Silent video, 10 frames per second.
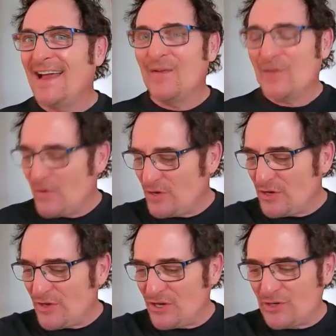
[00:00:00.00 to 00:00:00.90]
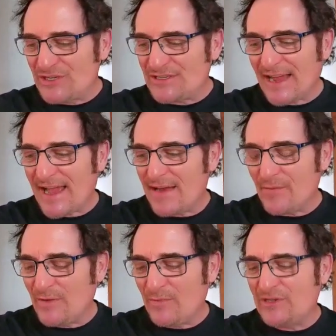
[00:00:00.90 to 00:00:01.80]
you just
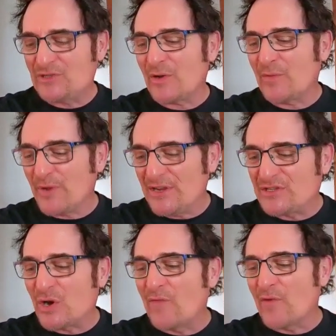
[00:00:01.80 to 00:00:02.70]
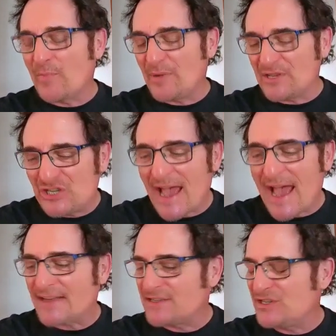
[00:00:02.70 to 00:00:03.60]
had, we sort of breezed over it, but
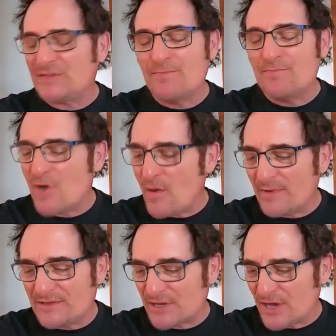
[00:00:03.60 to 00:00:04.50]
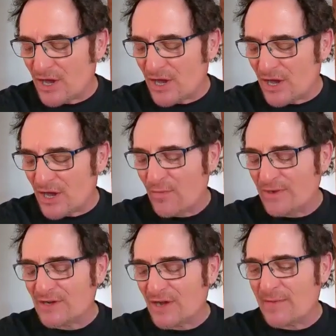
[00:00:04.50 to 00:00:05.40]
Jax just moments ago
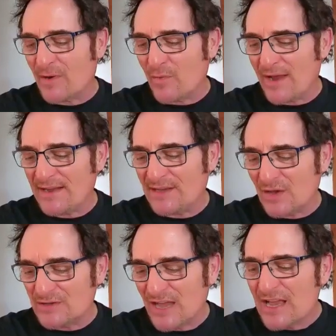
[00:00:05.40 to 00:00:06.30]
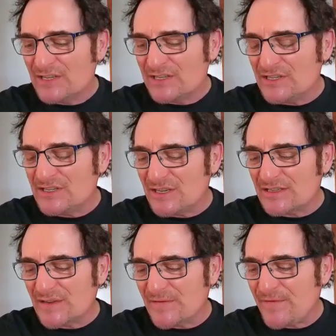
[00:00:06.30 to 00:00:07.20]
when talking about Wendy's goes, she's
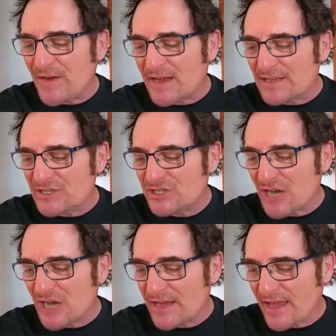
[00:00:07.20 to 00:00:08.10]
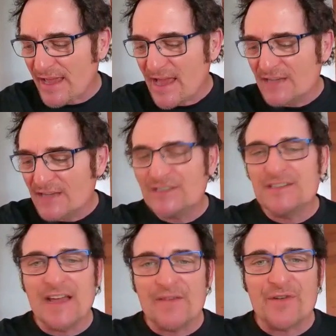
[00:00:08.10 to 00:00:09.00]
just a fucking junkie.
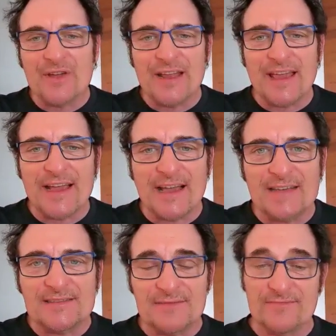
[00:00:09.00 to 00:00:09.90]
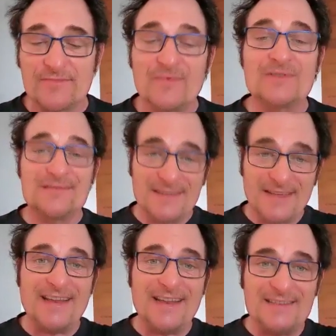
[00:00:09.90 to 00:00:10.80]
She's never going to get cussed. Well,
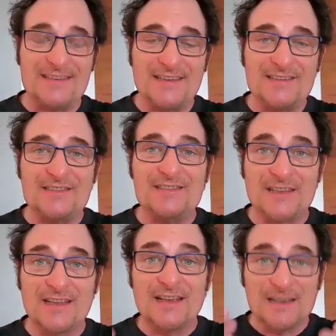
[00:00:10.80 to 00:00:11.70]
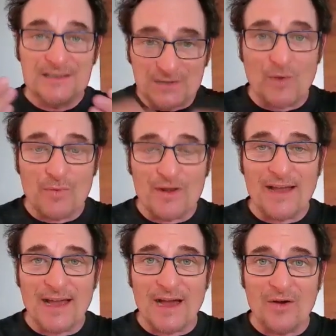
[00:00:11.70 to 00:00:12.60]
take it easy. She's sober
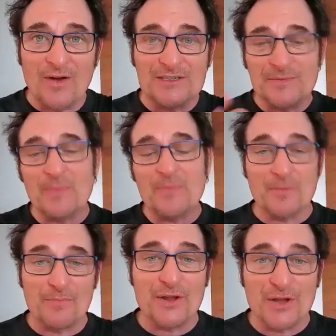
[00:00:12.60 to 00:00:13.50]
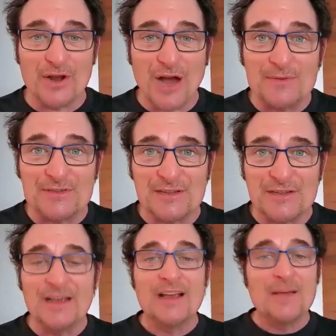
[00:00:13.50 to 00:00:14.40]
now and she might be a pretty good
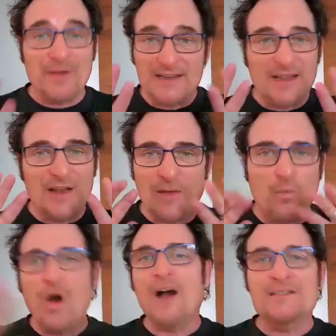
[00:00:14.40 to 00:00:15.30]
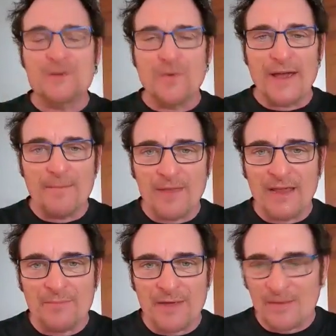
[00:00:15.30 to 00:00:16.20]
option, but he walks away.
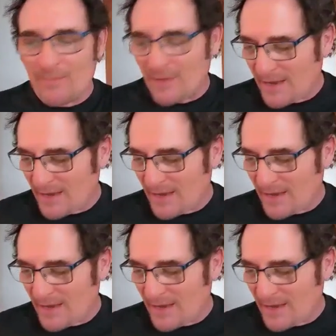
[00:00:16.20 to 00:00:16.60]
Mean.